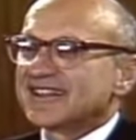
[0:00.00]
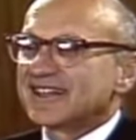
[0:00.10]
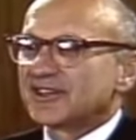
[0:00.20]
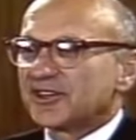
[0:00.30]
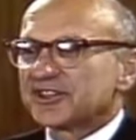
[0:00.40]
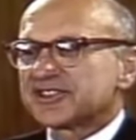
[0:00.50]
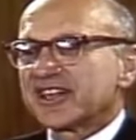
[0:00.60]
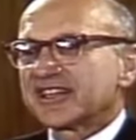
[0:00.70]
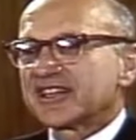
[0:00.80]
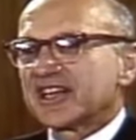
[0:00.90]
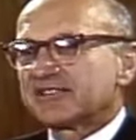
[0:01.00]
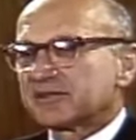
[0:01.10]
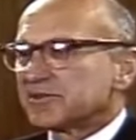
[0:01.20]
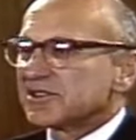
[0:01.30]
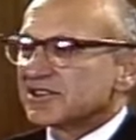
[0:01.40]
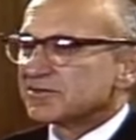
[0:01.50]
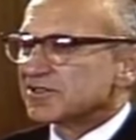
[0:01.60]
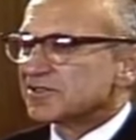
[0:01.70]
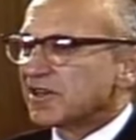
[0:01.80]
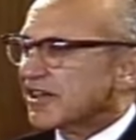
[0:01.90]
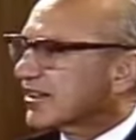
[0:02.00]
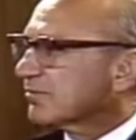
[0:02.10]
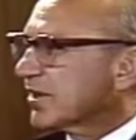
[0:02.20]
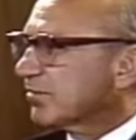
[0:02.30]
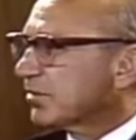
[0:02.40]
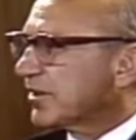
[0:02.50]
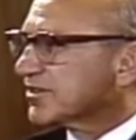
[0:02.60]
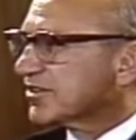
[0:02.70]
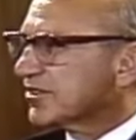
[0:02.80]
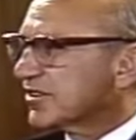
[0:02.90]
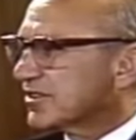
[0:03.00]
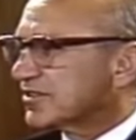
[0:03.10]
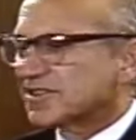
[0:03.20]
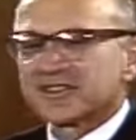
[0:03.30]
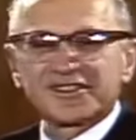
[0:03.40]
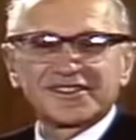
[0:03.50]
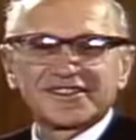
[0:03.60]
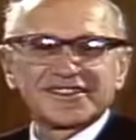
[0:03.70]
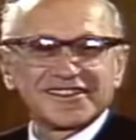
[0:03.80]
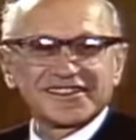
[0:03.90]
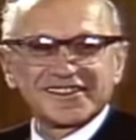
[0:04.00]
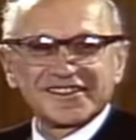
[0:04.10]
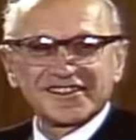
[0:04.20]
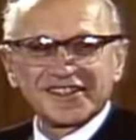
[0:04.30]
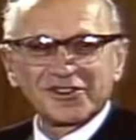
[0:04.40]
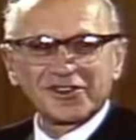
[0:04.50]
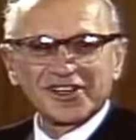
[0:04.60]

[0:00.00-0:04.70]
and all-sighted government that was directing people what to do, that